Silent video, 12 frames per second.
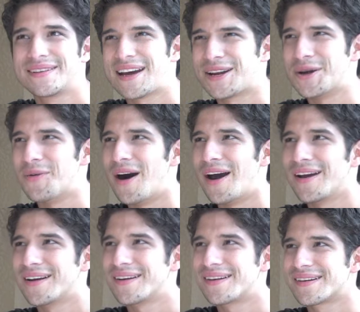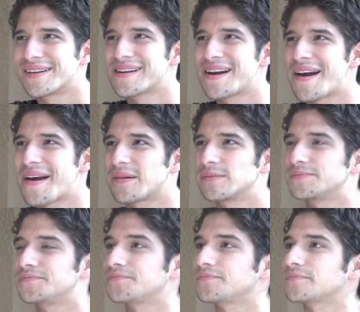I don't know why. Smiley, who do you
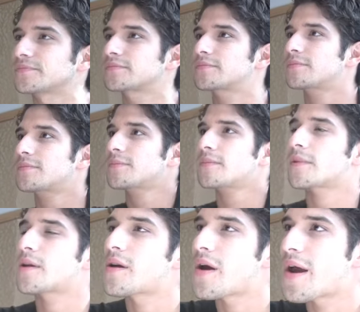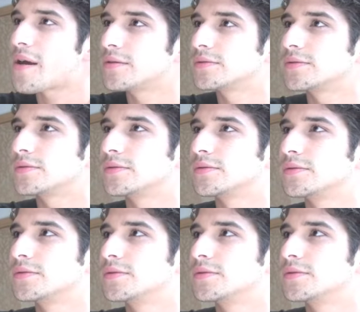think's more dangerous right now, Lydia or Jackson?